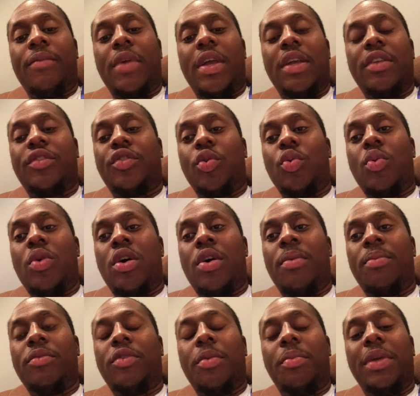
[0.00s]
and to
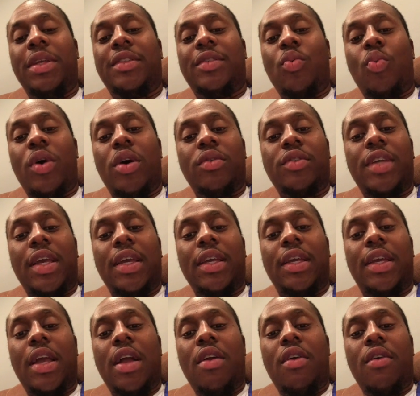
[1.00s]
um to be well taken
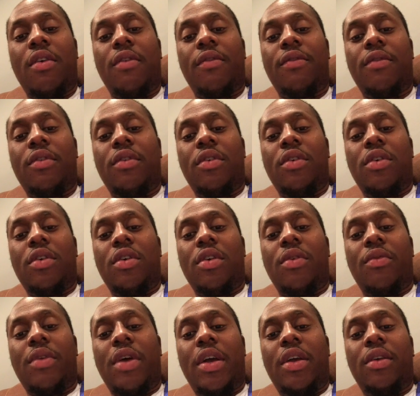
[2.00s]
care of,
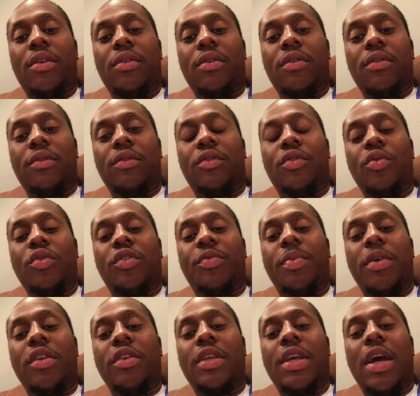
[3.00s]
right? Through the
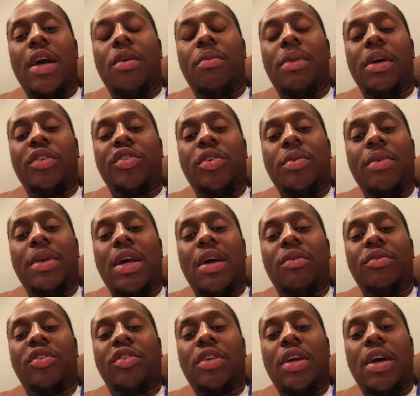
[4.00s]
spirit of Yahweh Bashem
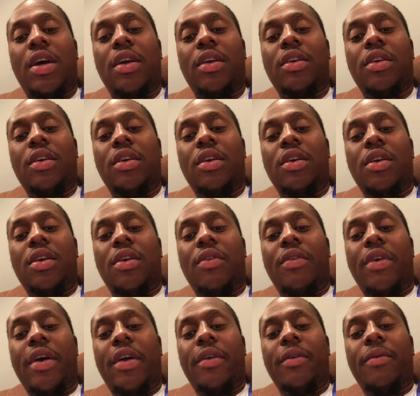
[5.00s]
Yahweh Shai,
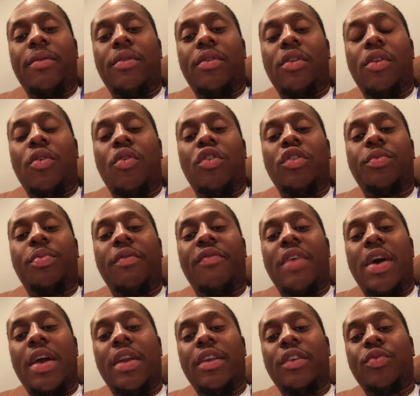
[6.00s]
right? The Lord's
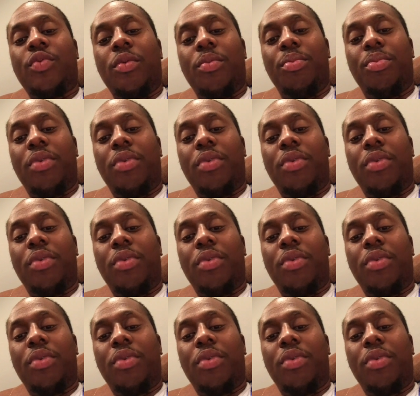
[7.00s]
providing us with